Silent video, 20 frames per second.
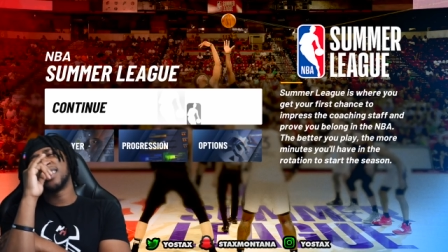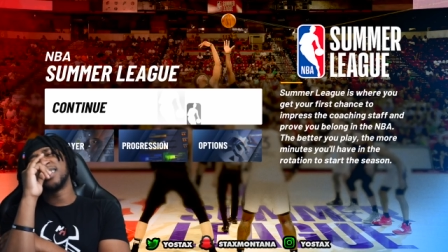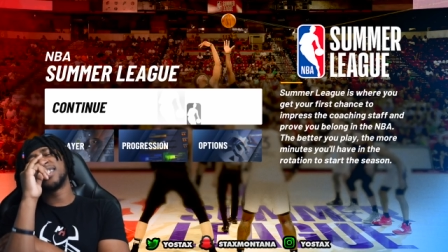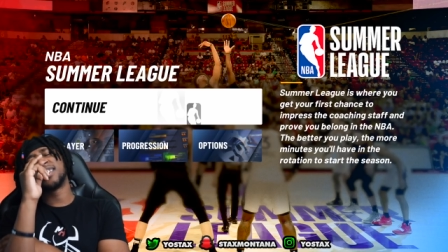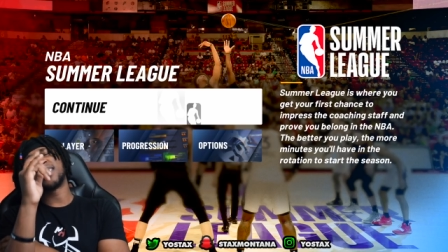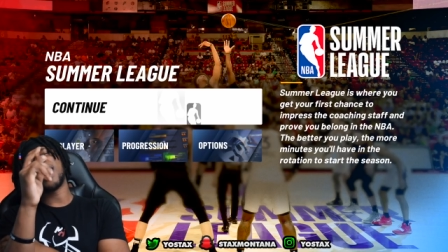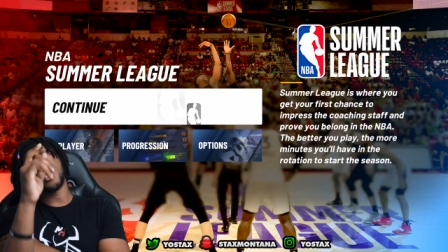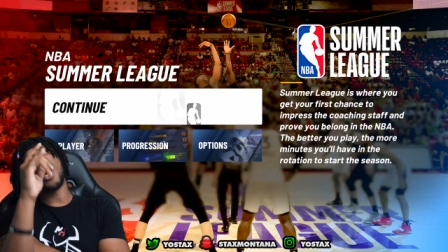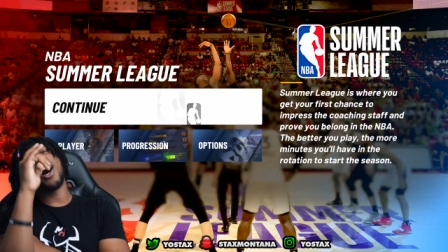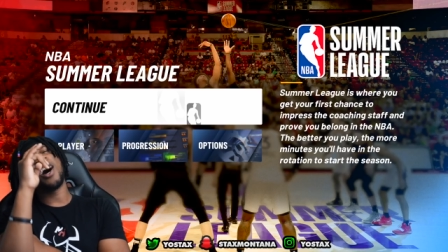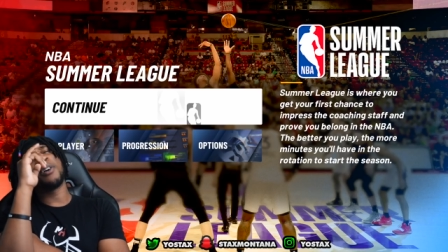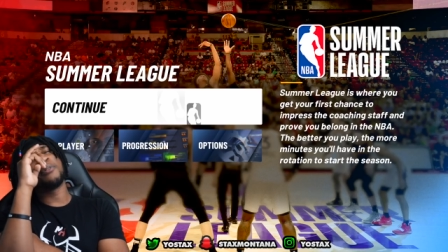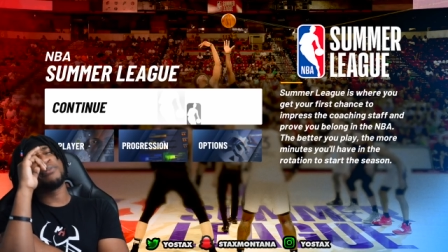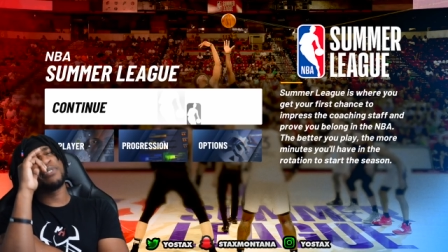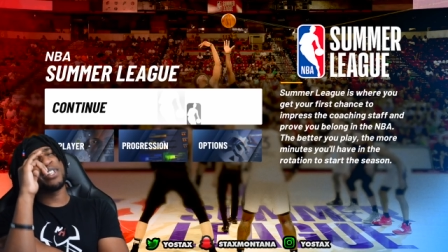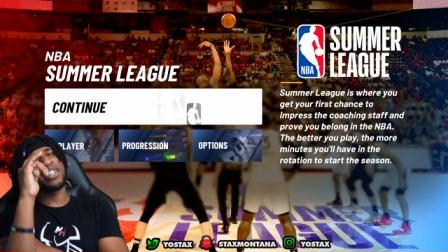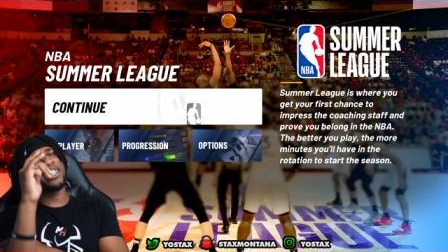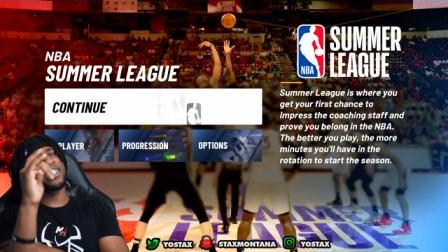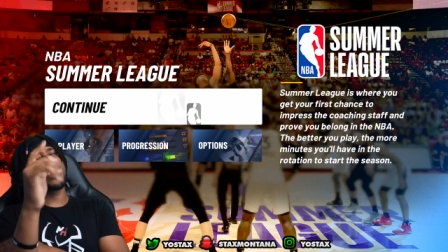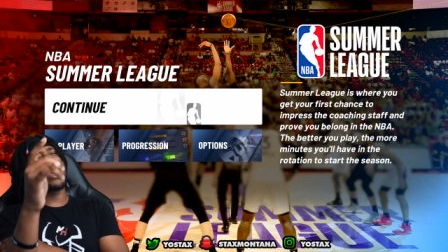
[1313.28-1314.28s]

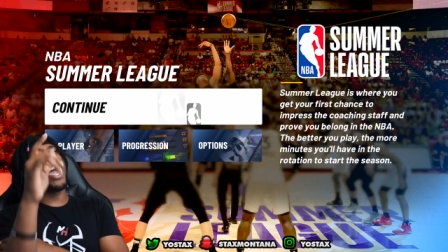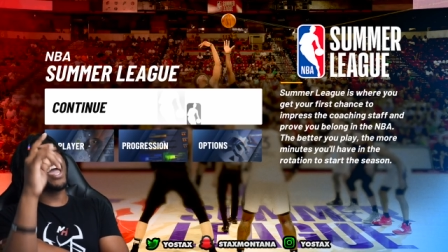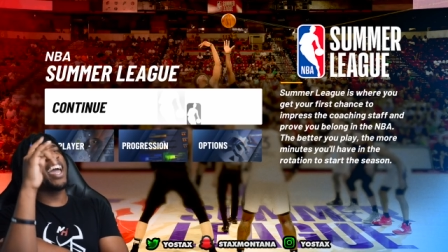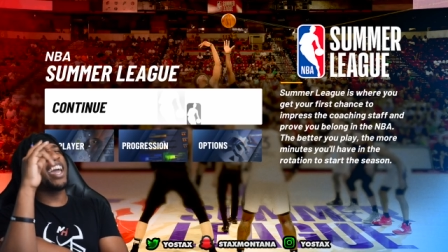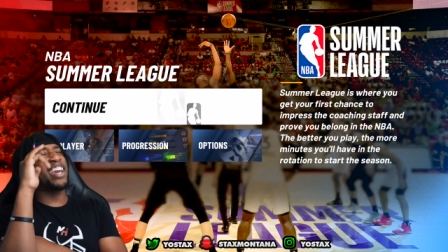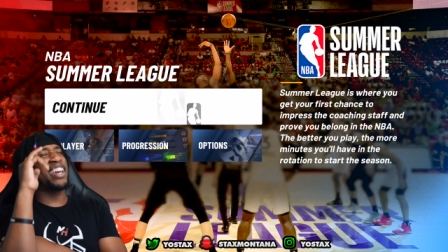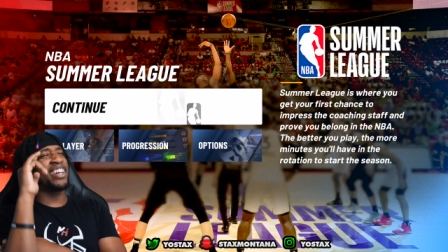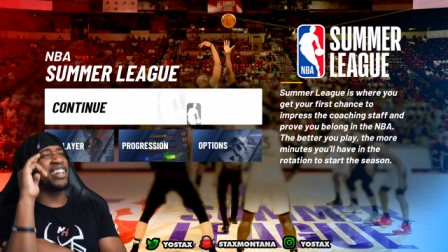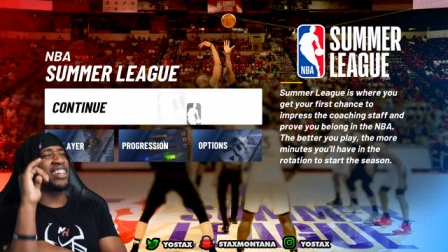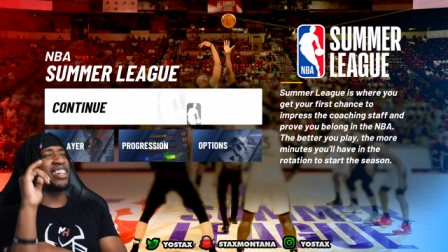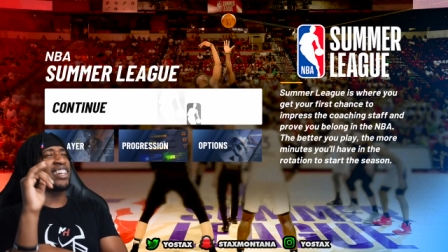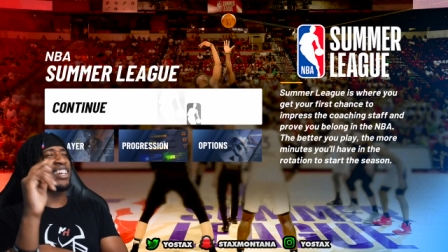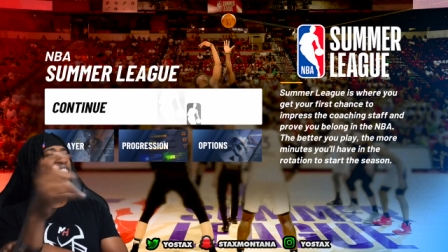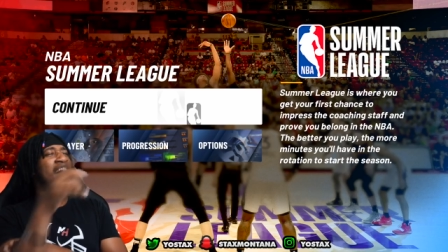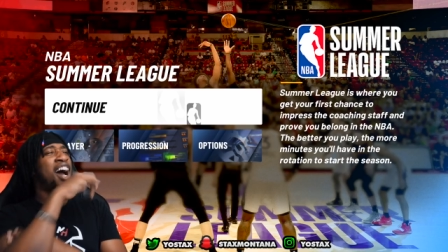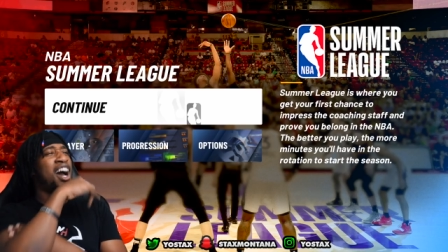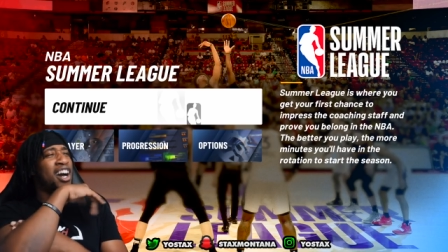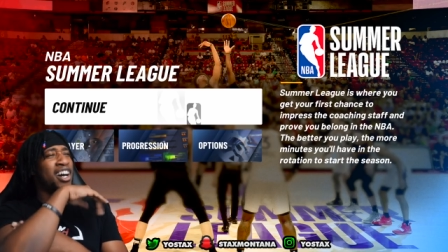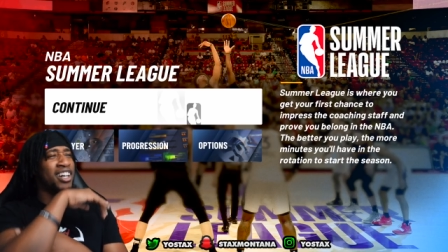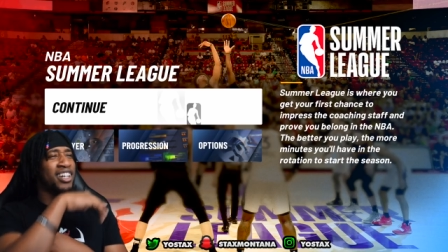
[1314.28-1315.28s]
Zombie Gang,
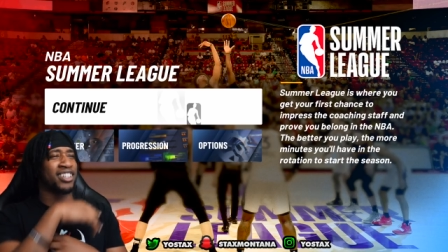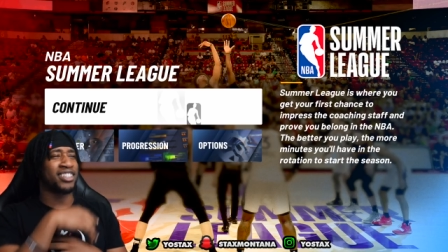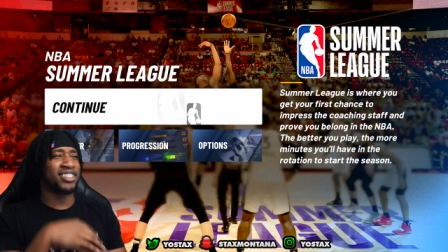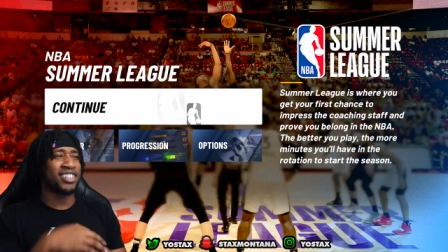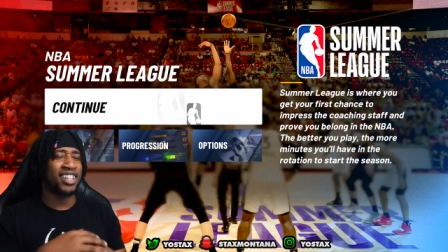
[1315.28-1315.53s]
cuz.